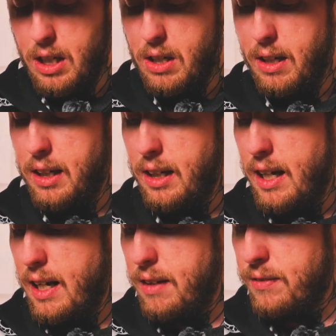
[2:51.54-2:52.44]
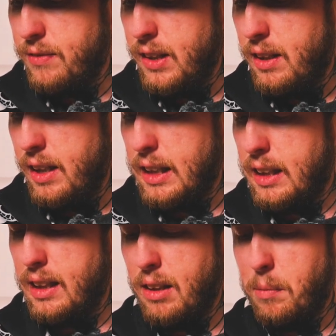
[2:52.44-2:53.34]
right, I feel
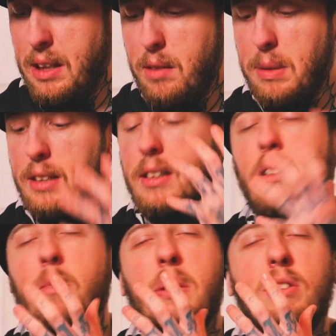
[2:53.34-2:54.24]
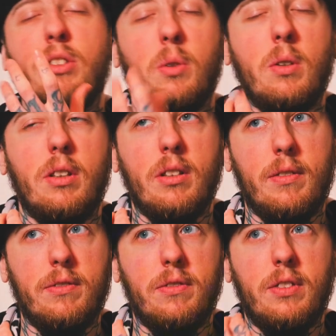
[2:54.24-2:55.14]
like there may be some sort
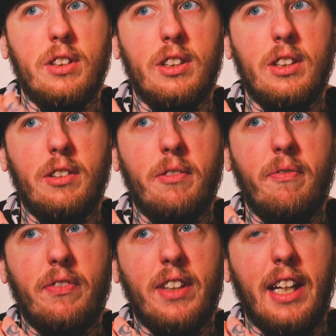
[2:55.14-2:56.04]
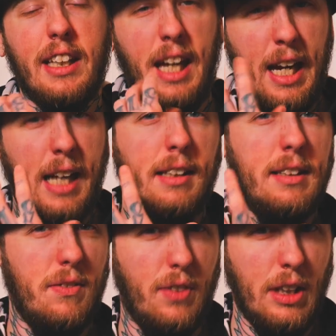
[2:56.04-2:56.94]
of like
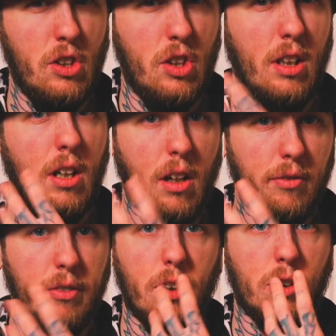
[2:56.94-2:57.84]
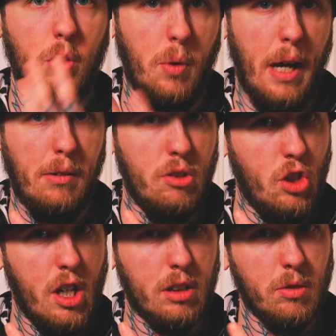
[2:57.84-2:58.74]
activation of your crown
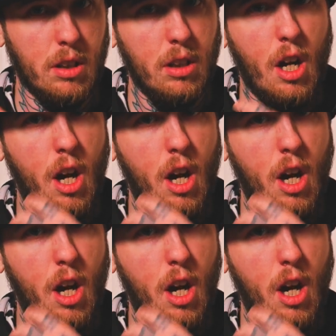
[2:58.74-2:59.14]
chakra